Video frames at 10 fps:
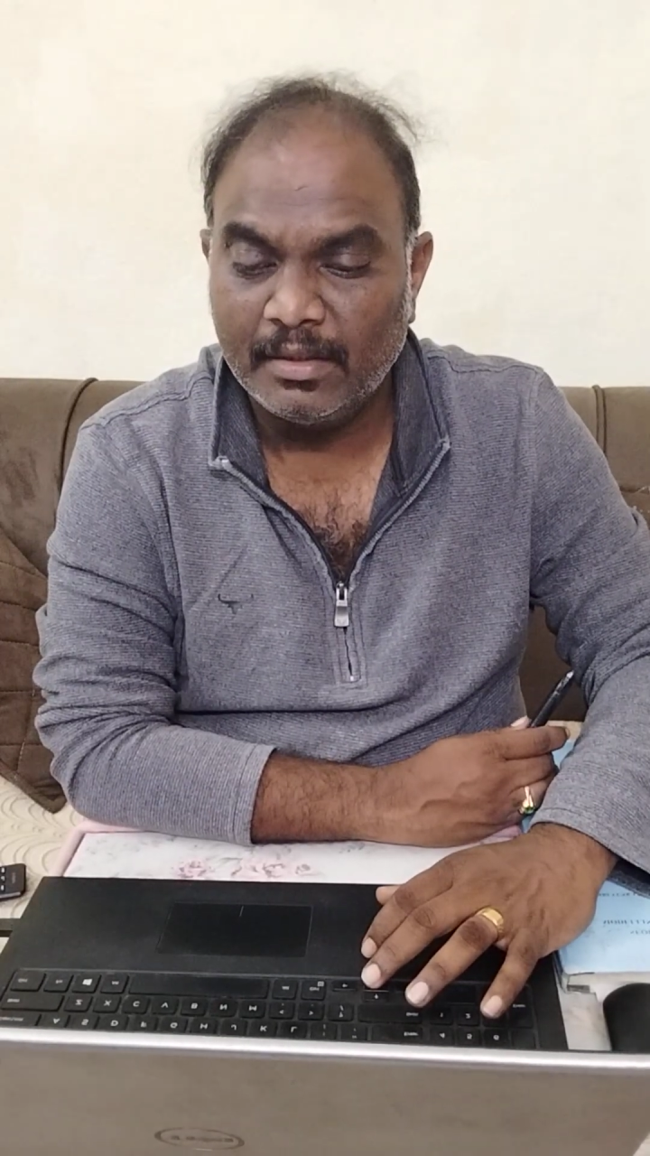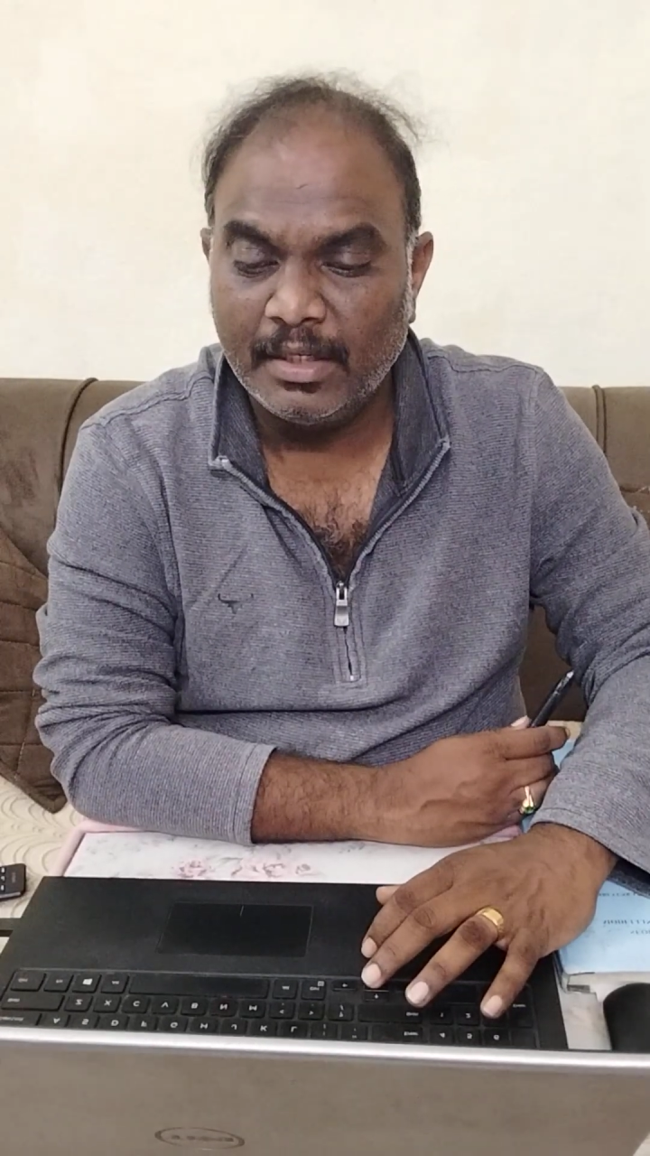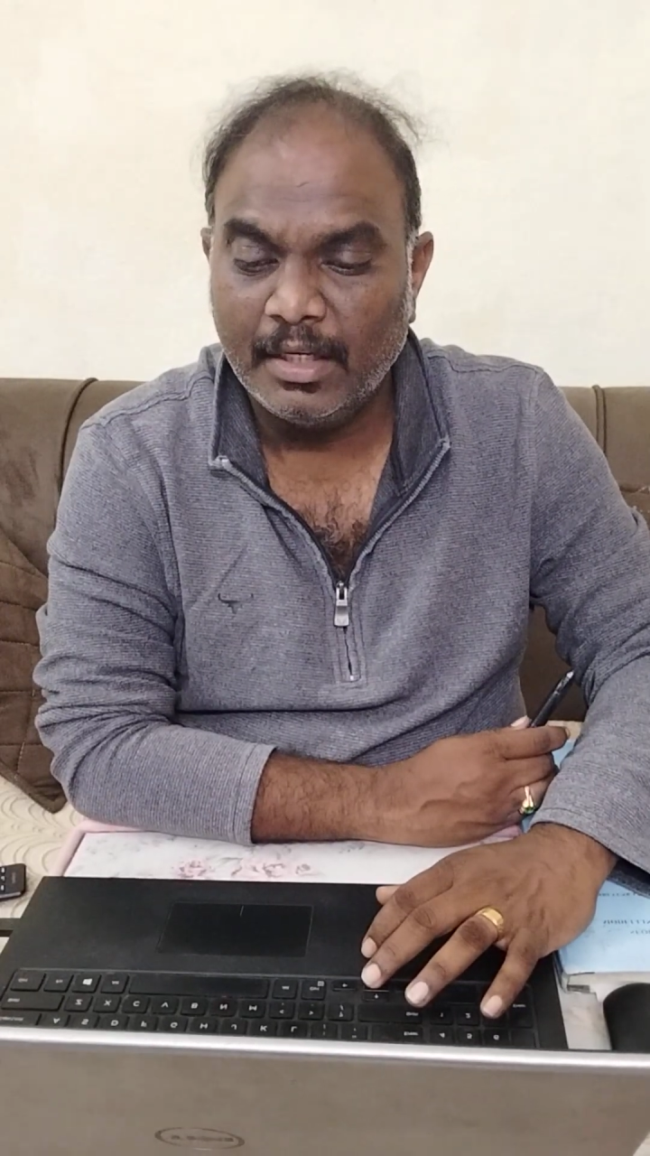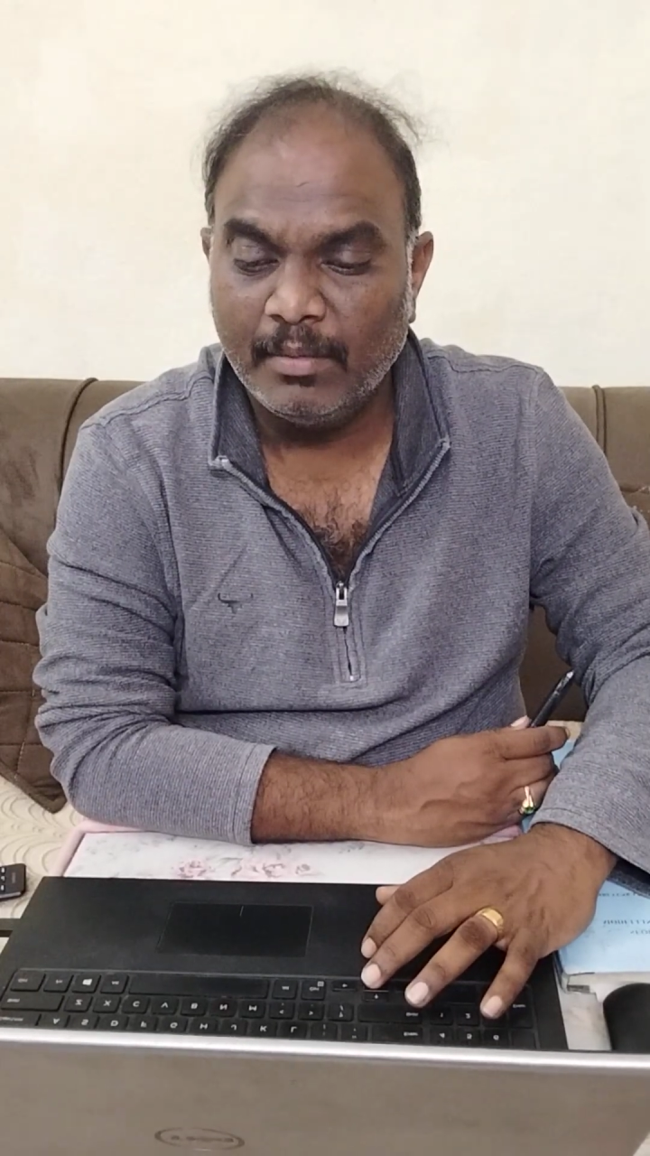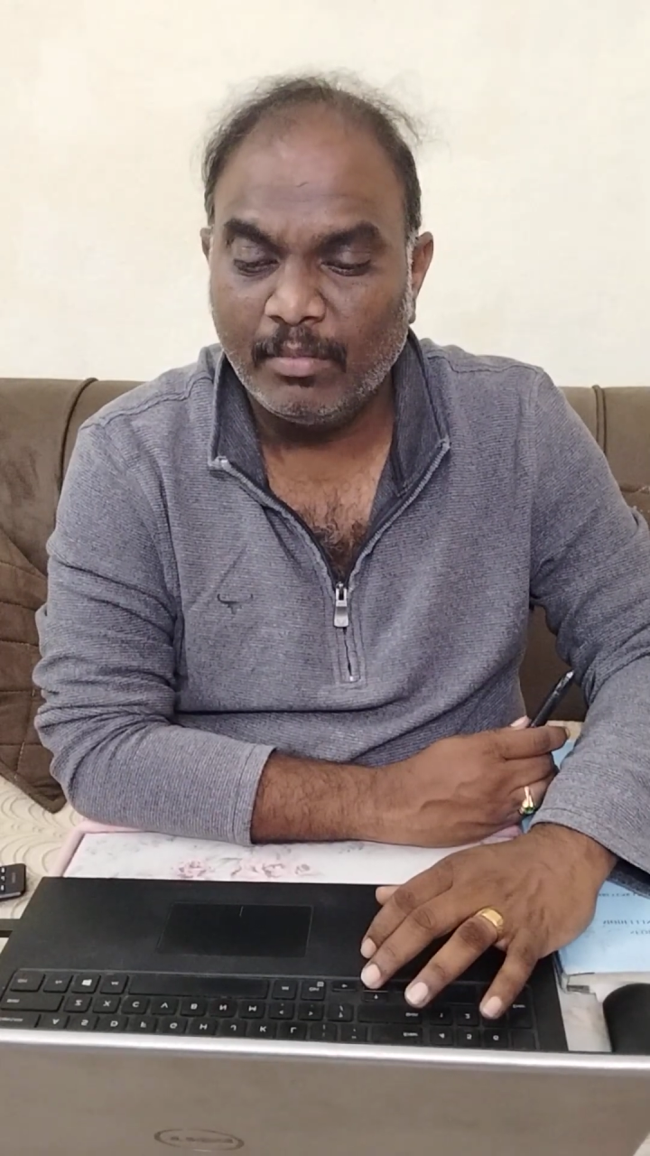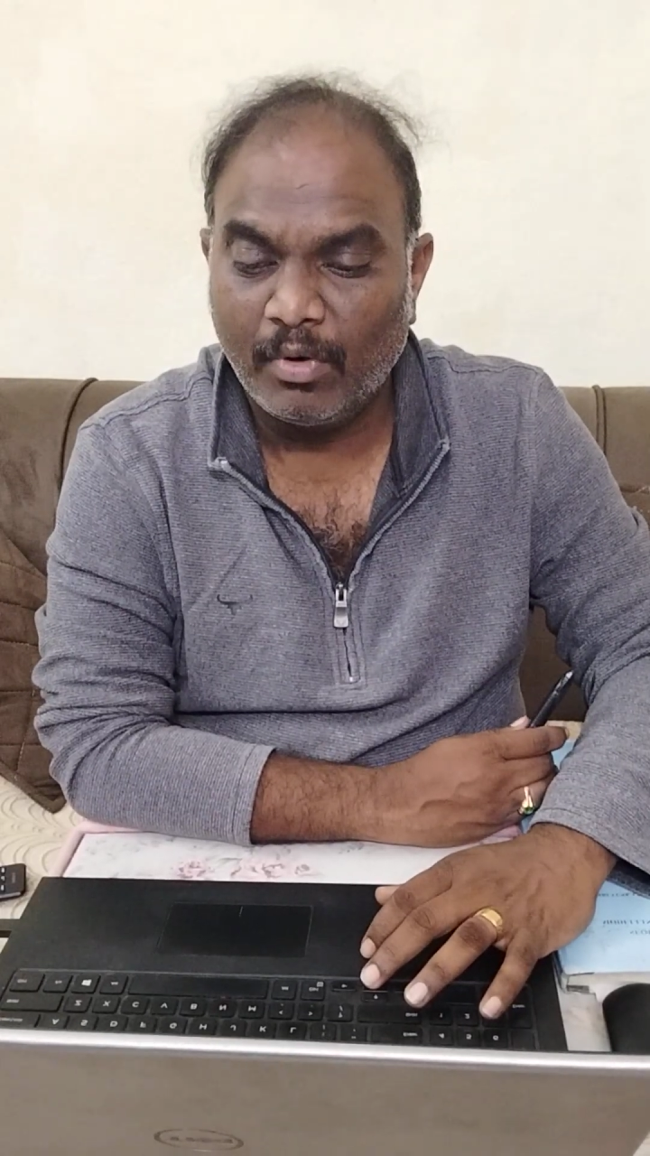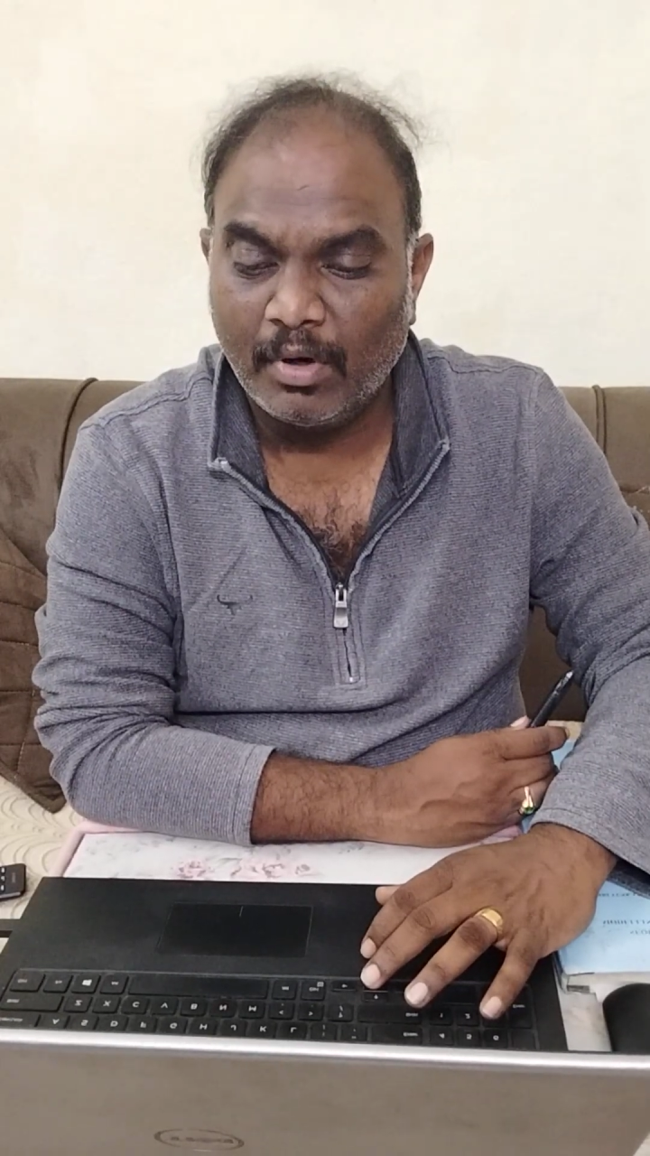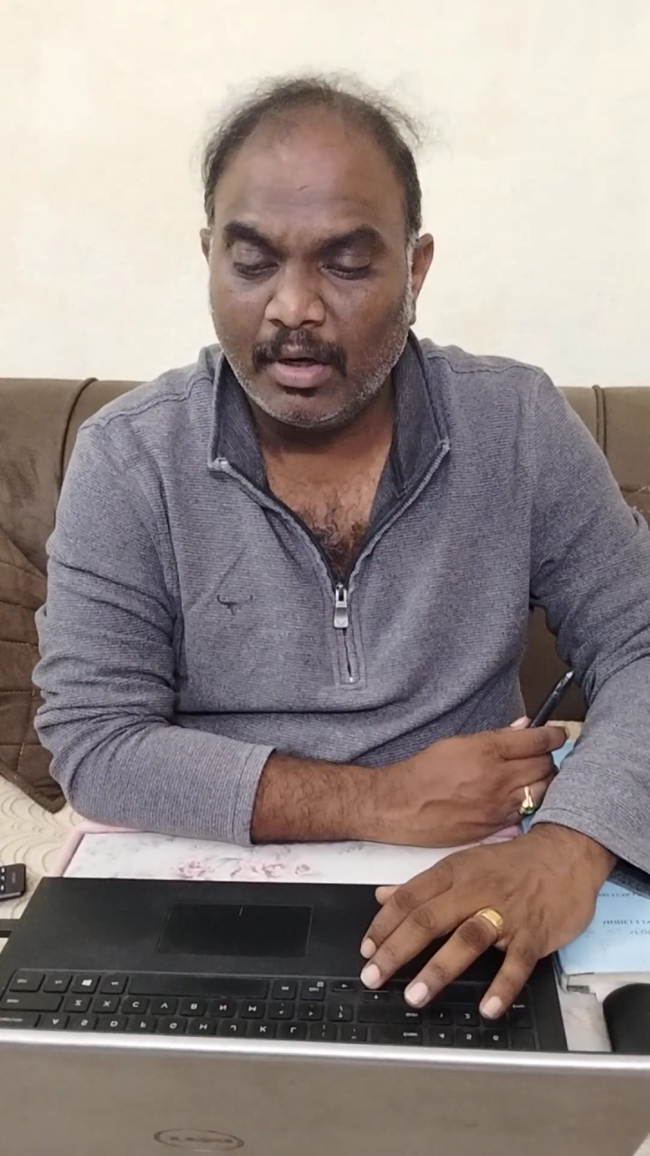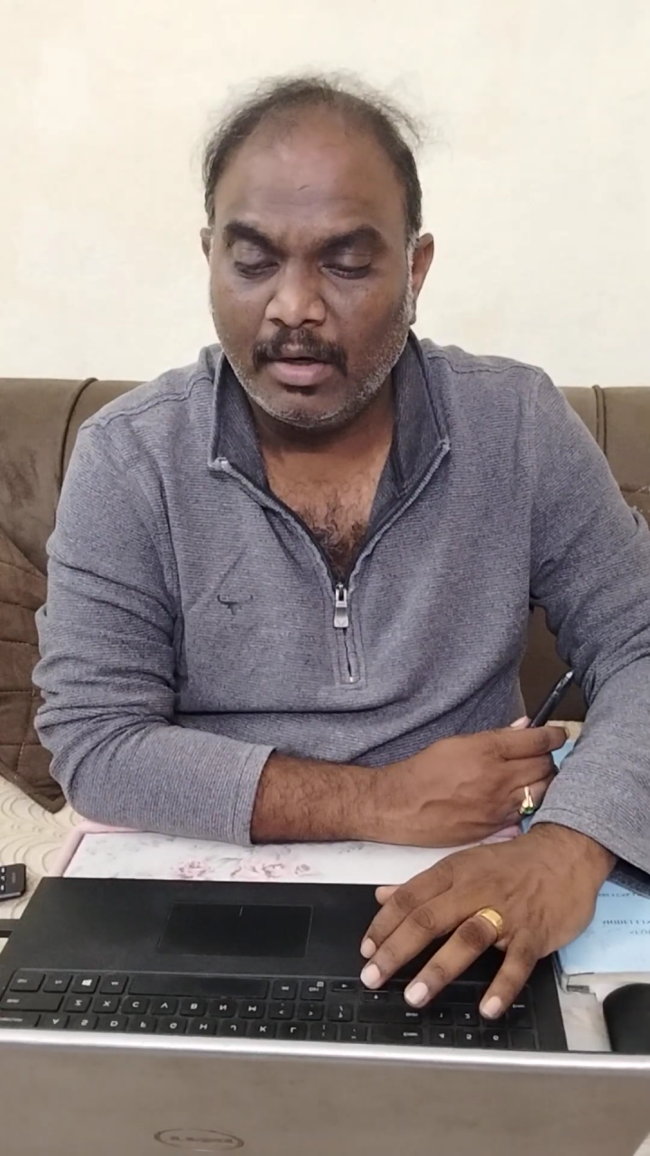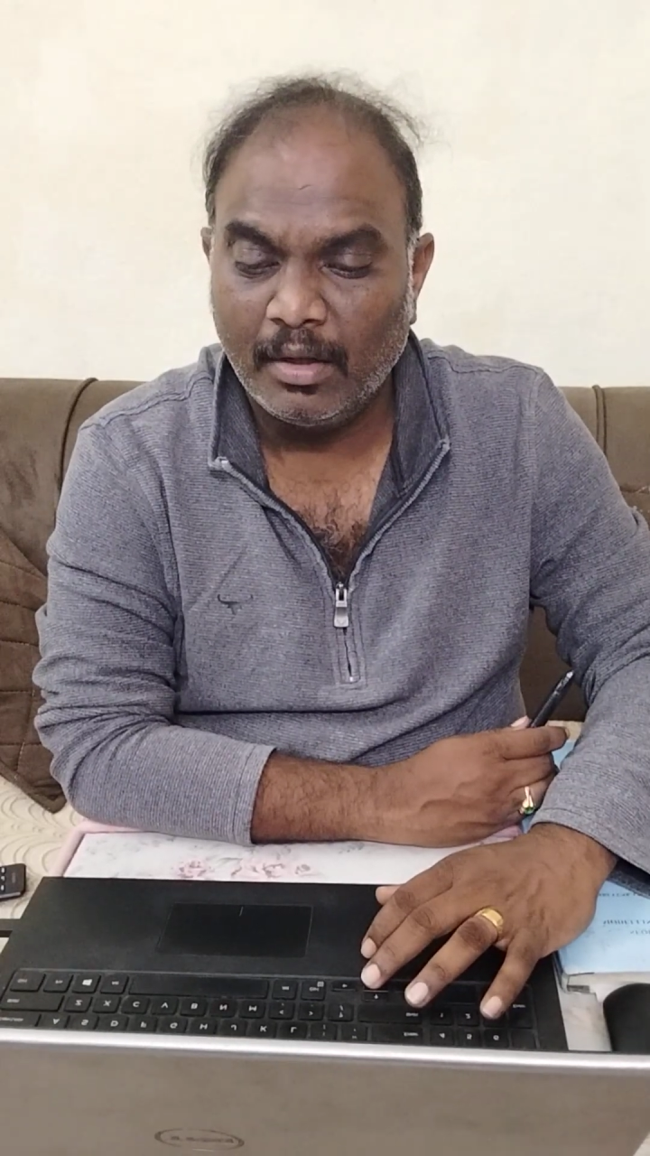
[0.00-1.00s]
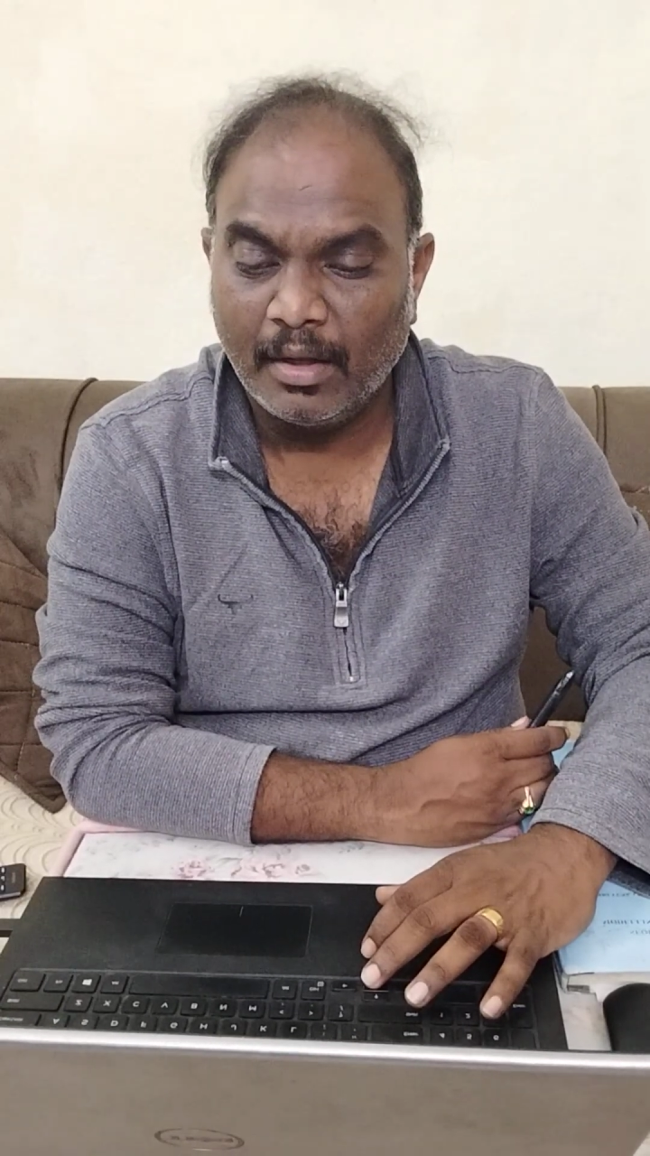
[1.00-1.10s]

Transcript: 3D model